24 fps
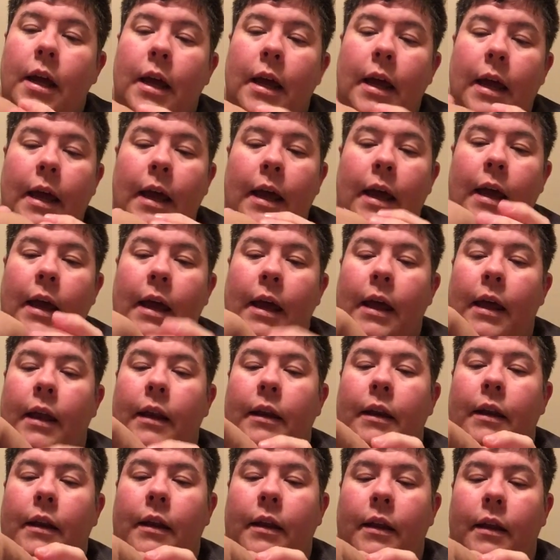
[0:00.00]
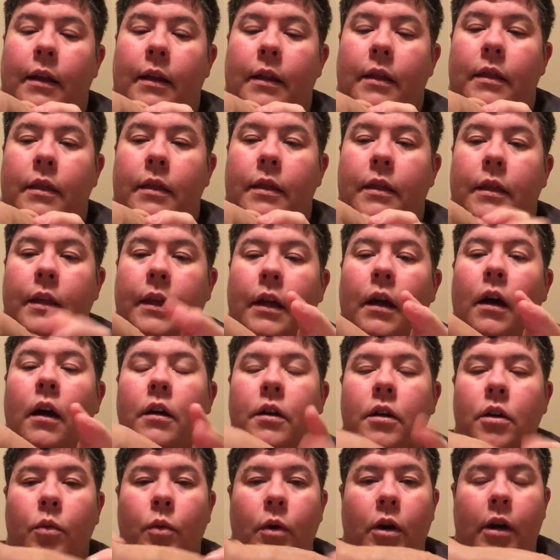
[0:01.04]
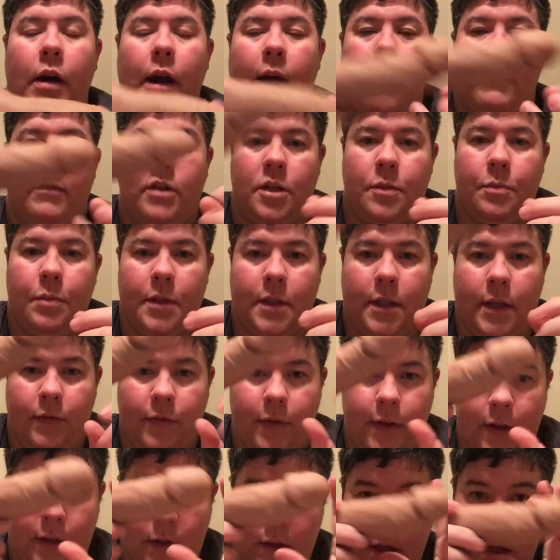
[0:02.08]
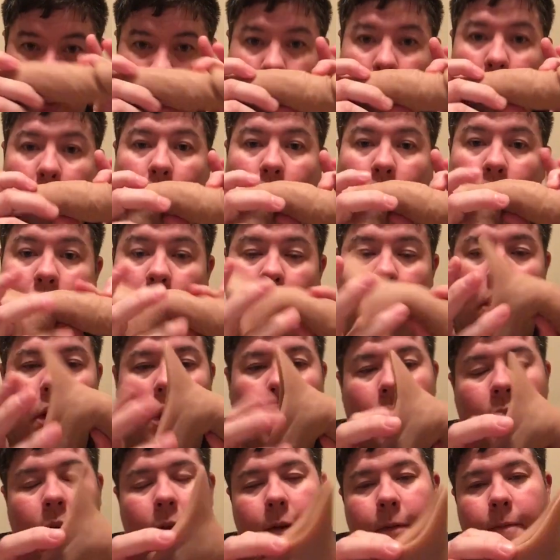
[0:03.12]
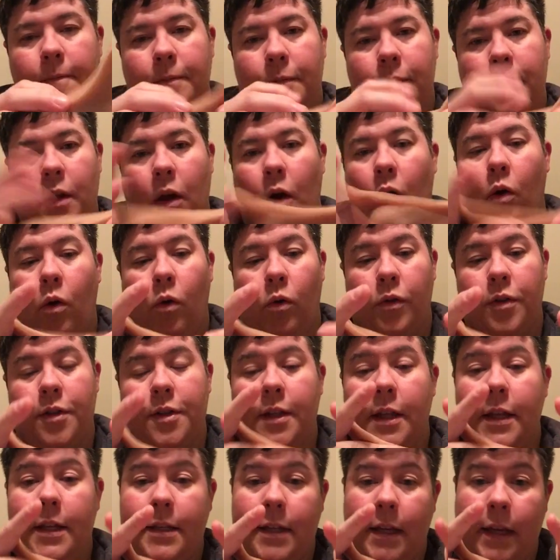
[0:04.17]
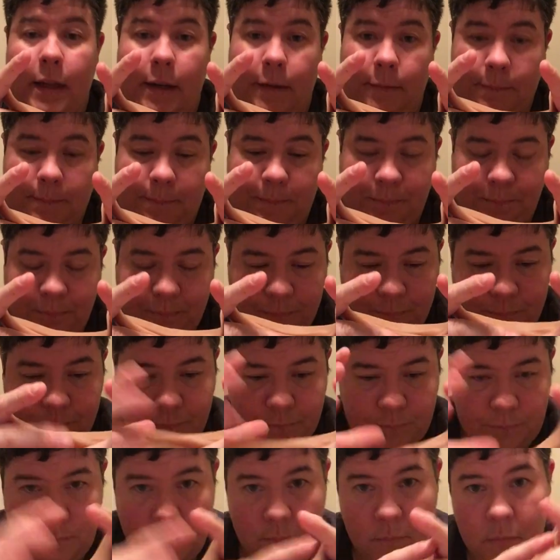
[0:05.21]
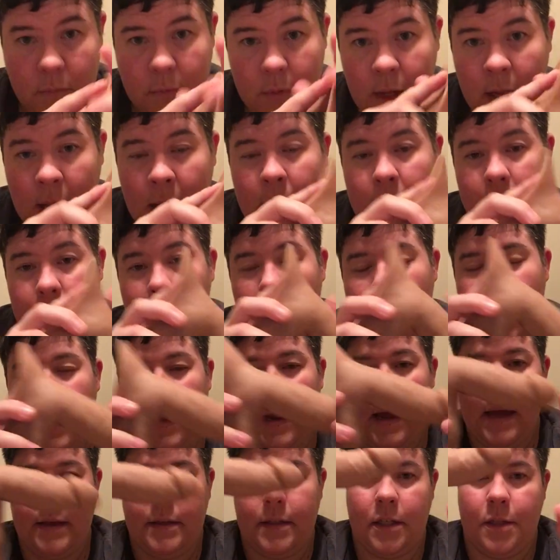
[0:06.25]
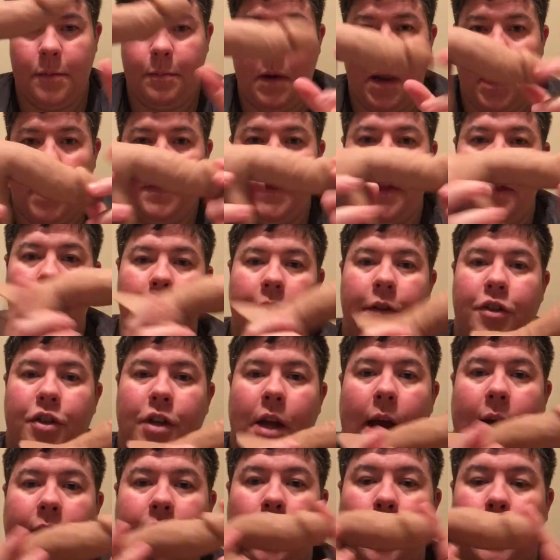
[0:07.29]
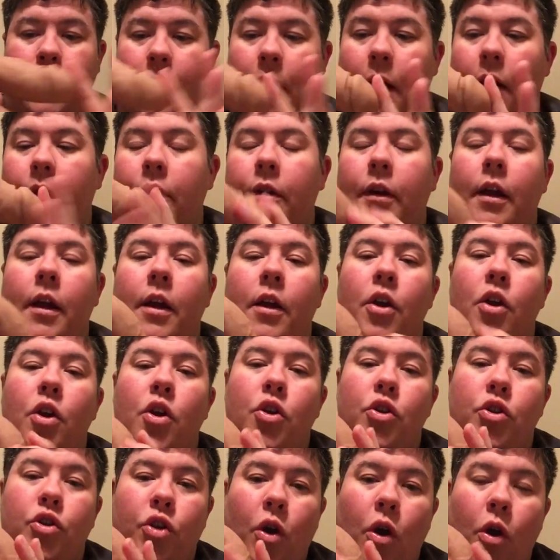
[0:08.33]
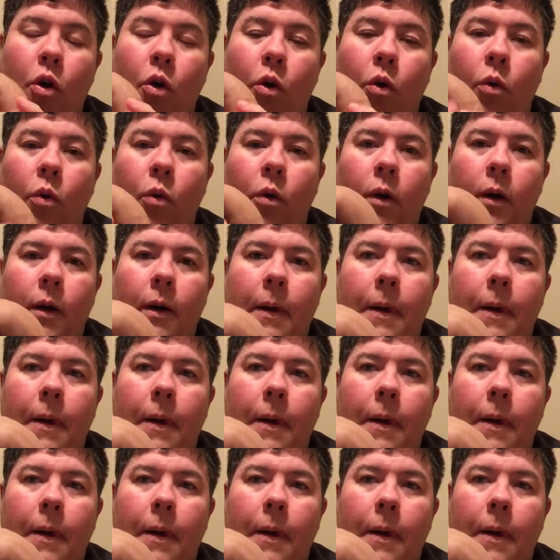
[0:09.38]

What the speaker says: And the underwear have a specific like hole that holds this in, and then has a spot that the shaft goes out. So